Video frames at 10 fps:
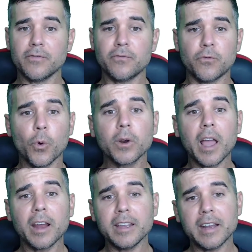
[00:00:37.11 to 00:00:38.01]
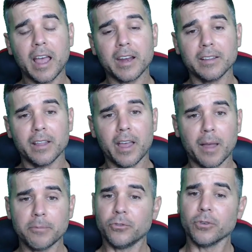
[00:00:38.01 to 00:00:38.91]
$4.99 in the
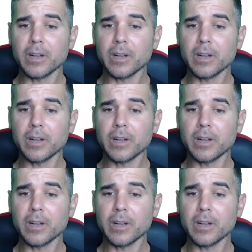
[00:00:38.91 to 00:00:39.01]
App Store.